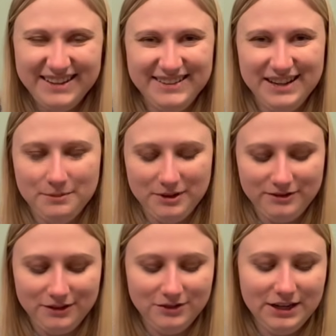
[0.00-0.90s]
not my
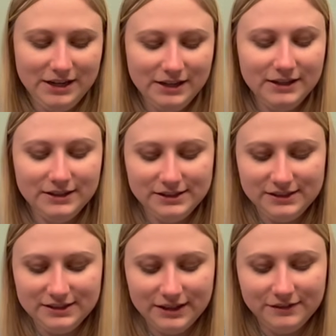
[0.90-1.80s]
favorite. This
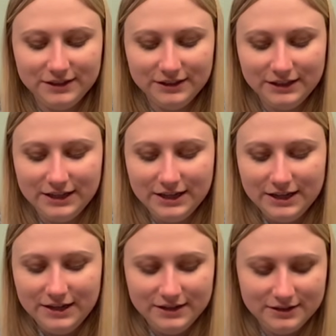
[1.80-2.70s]
is definitely
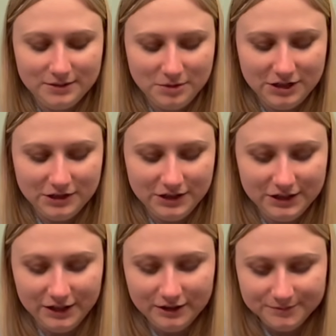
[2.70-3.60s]
the
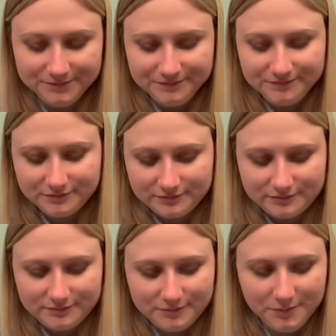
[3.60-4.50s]
superior
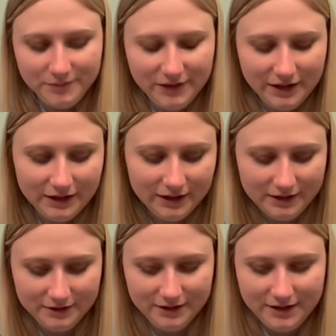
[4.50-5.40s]

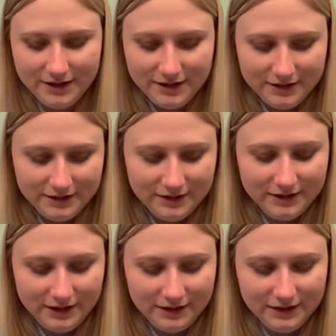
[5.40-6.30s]
I
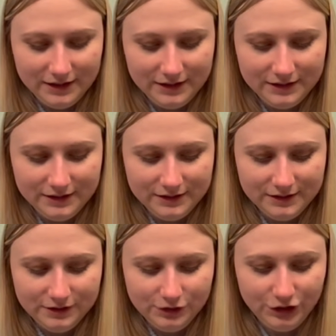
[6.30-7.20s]
think
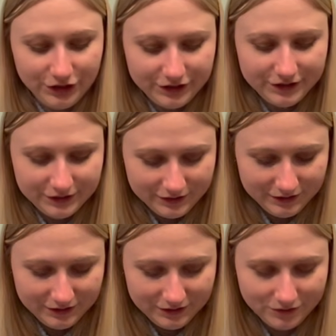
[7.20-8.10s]
look
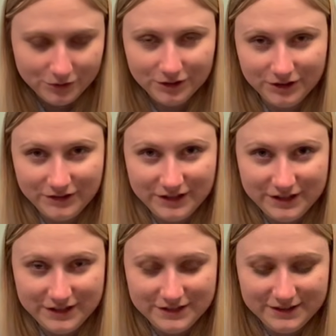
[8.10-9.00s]
for
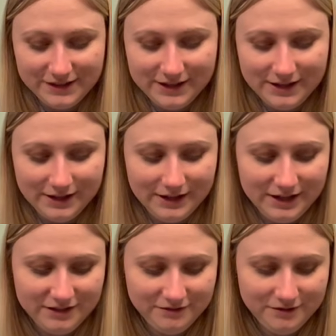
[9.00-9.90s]
these
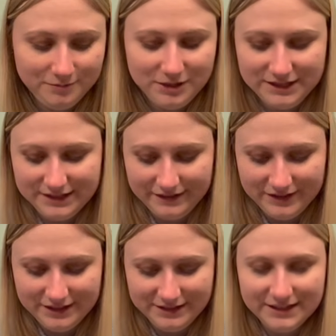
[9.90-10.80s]

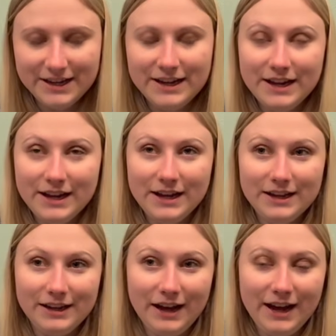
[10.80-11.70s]
FP7s.
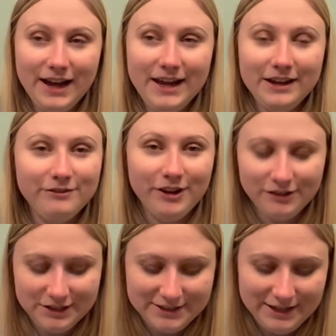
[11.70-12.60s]
I have
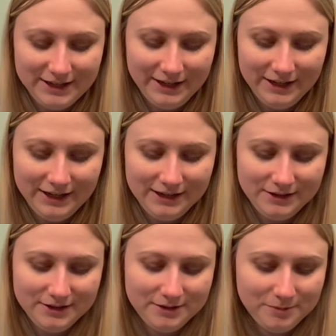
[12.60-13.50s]
never seen a
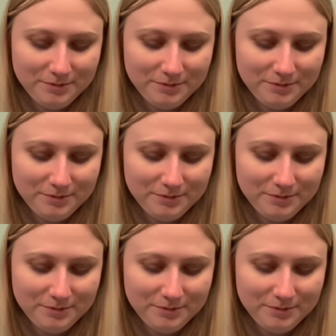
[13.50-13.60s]
Canadian